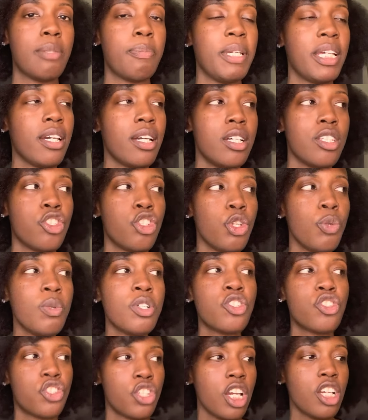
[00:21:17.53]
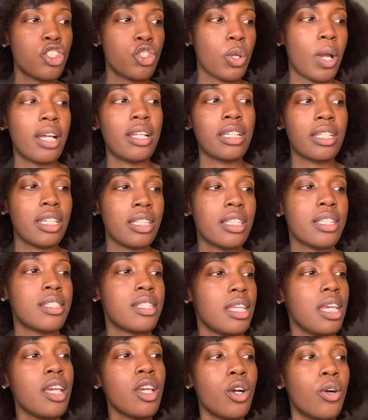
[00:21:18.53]
because you was just trying to get the
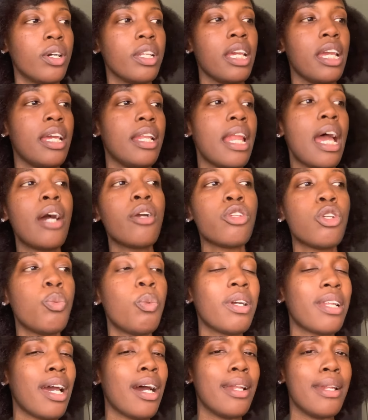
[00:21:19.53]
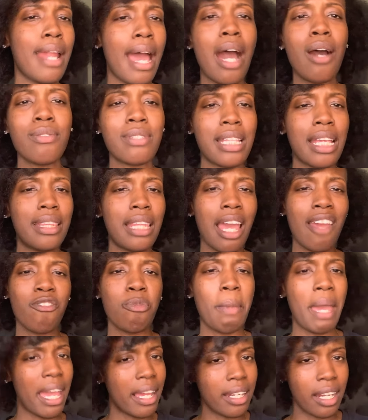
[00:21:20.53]
tea on it and now you want to announce that they've
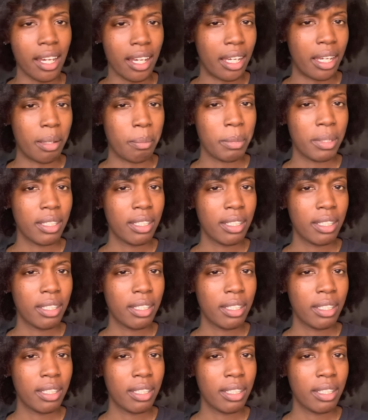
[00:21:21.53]
made up.